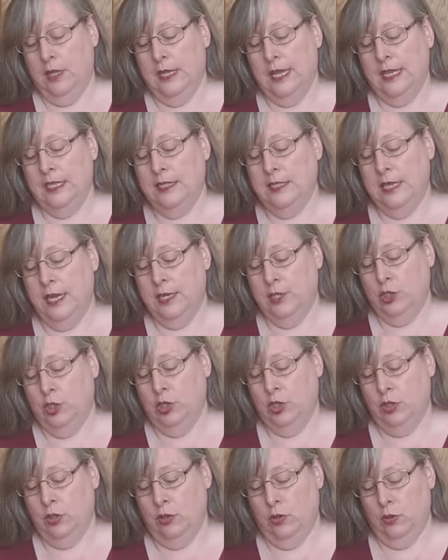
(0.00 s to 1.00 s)
They say
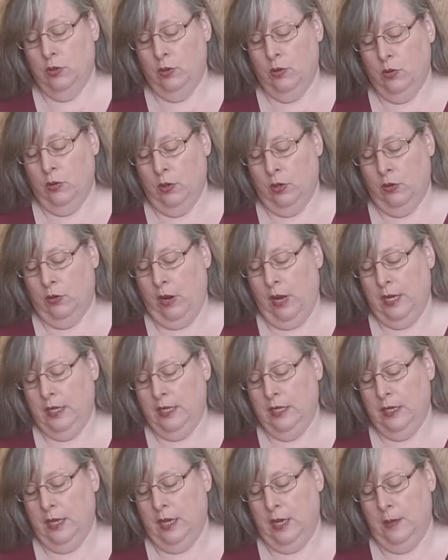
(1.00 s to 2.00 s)
to
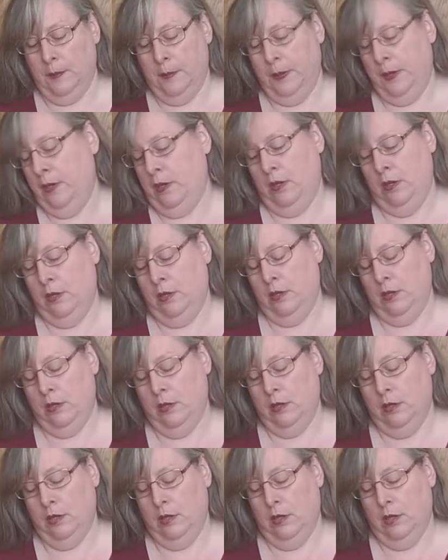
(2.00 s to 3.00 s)
grind up
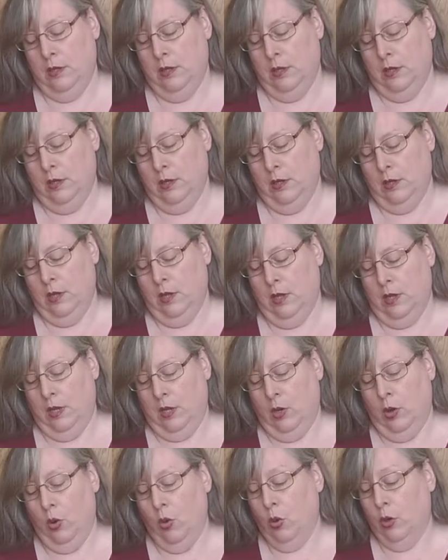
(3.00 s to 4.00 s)
a
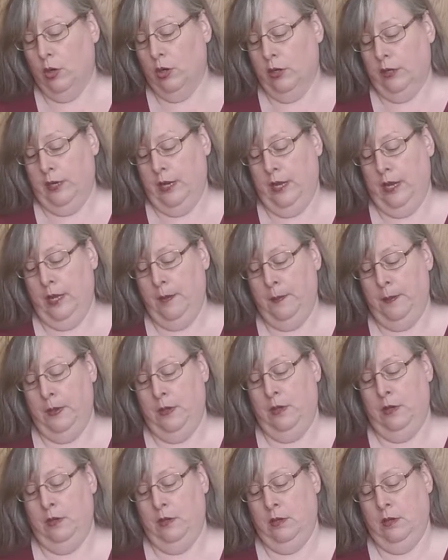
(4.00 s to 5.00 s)
1/4 cup
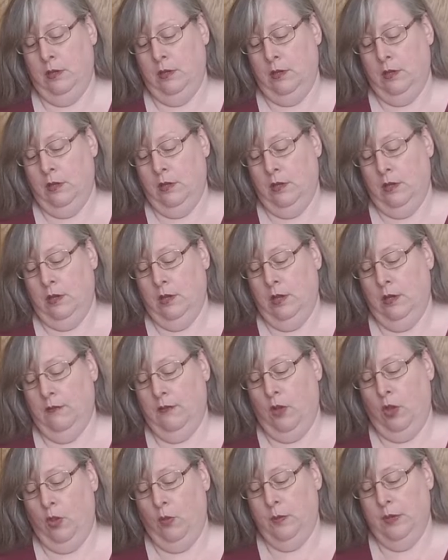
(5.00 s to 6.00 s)

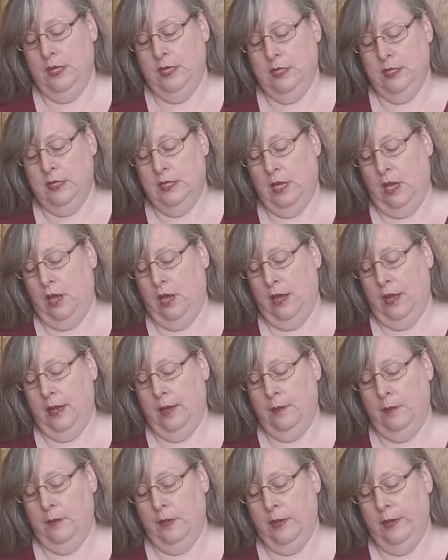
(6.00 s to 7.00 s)
of almonds. I
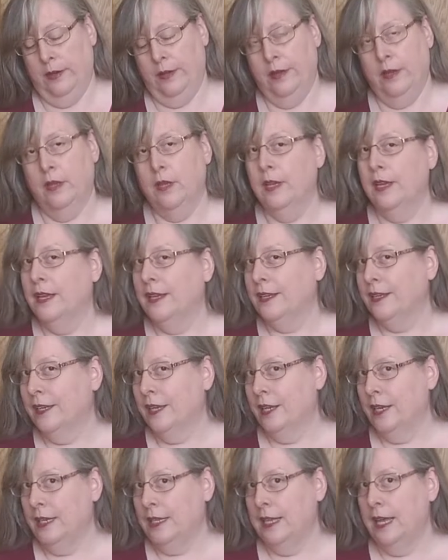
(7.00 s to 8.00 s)
am
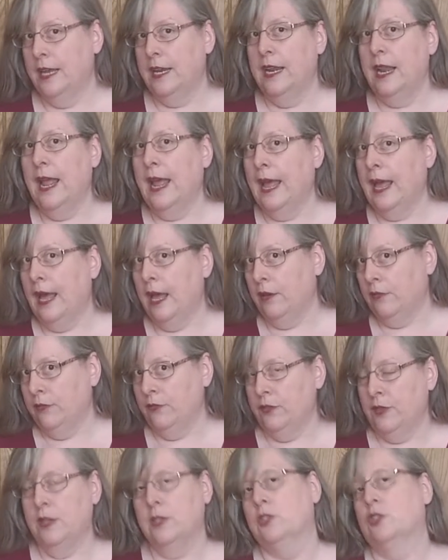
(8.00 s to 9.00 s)
cutting that in half,
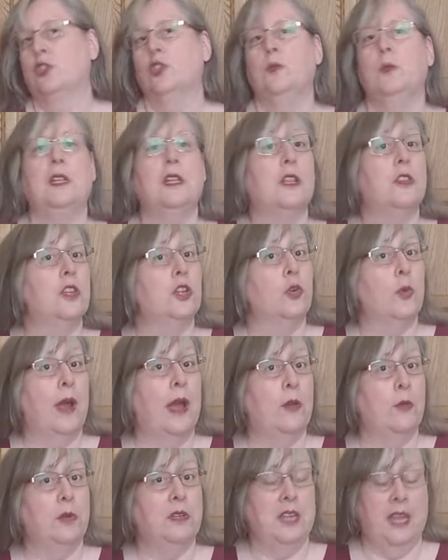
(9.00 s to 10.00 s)
assuming that the
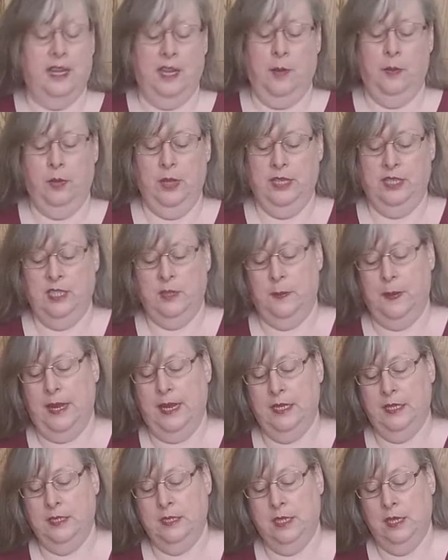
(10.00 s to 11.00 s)
ground would take up less
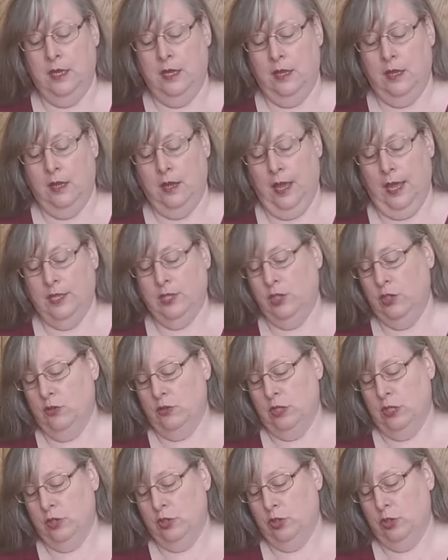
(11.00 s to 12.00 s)
space, and
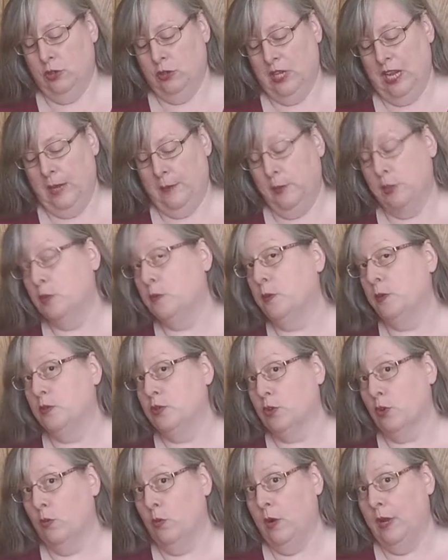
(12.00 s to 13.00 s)
using 2
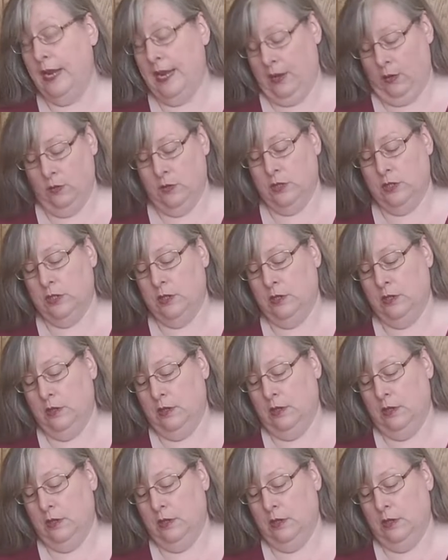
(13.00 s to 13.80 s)
tablespoons or 1 ounce.